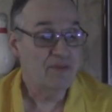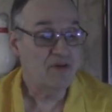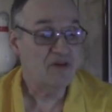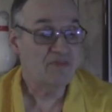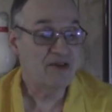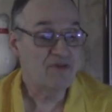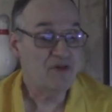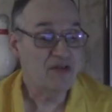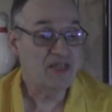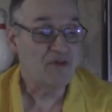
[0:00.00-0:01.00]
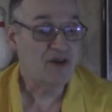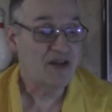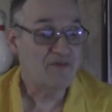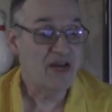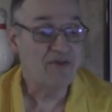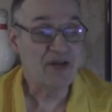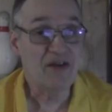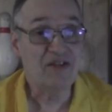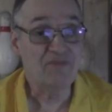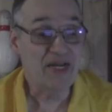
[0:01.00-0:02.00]
Bowlers may roll in the qualifying
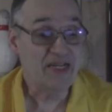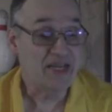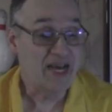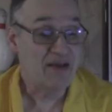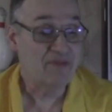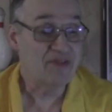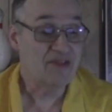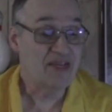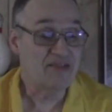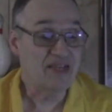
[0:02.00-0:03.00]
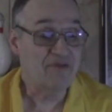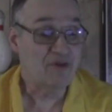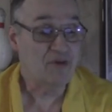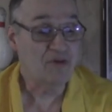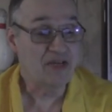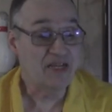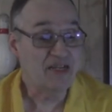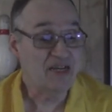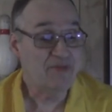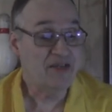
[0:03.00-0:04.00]
round as many times as they roll
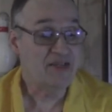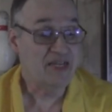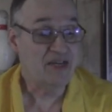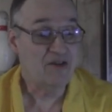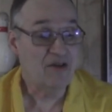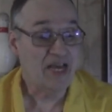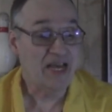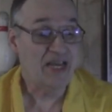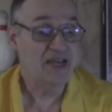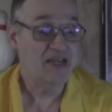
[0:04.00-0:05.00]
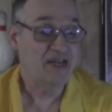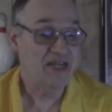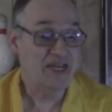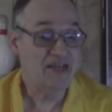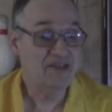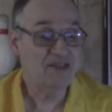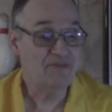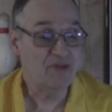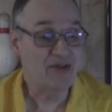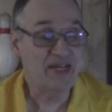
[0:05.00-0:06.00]
in WDOA leagues
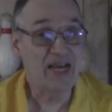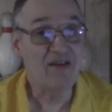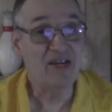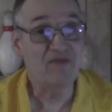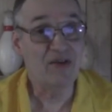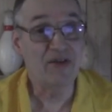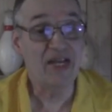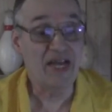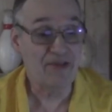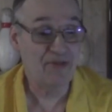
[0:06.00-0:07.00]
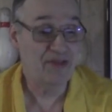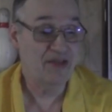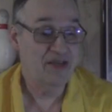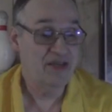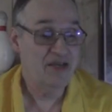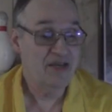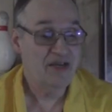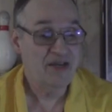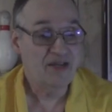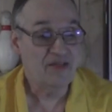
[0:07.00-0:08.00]
between now and November 9th.
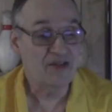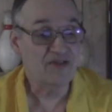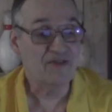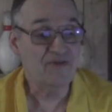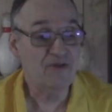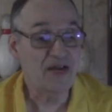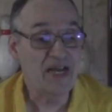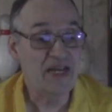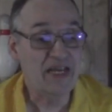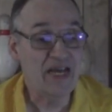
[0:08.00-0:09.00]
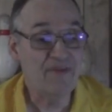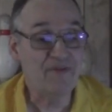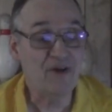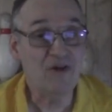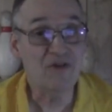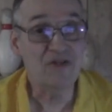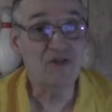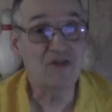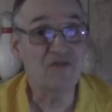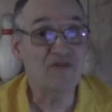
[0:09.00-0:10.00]
There's a full handicap for all
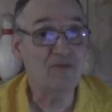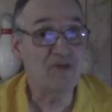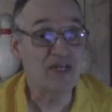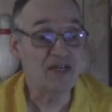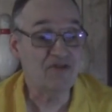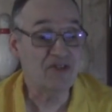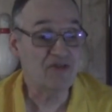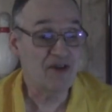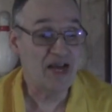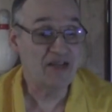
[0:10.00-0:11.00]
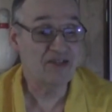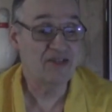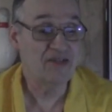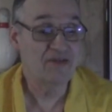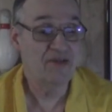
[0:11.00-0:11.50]
shooters from 100 scratch.